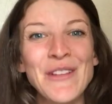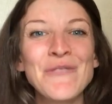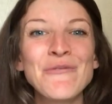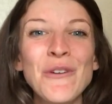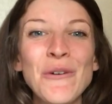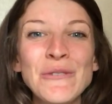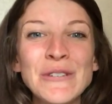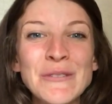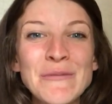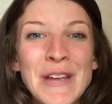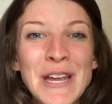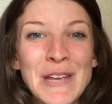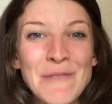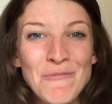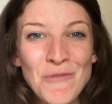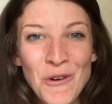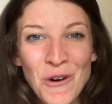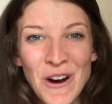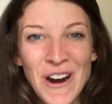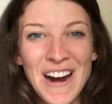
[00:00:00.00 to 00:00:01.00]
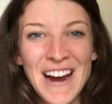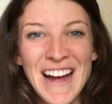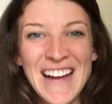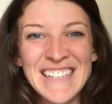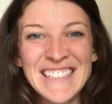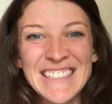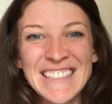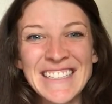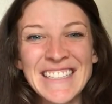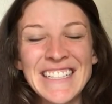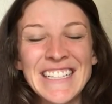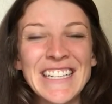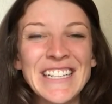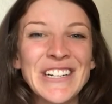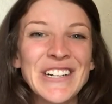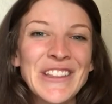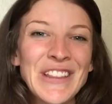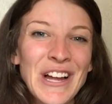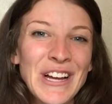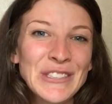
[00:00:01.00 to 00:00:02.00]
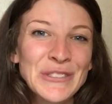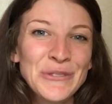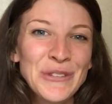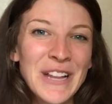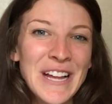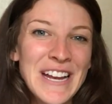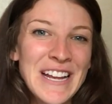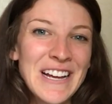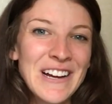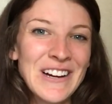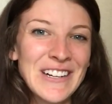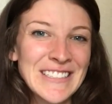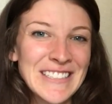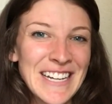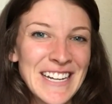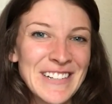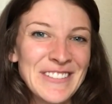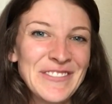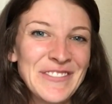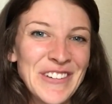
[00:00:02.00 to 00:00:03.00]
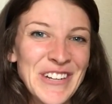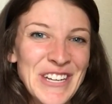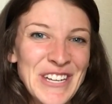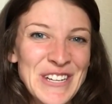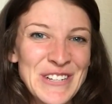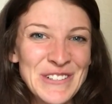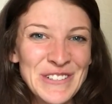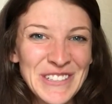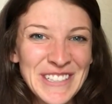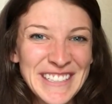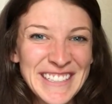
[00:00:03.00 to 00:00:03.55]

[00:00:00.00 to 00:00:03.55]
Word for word: look forward to making more excellent hearing loss related content for you.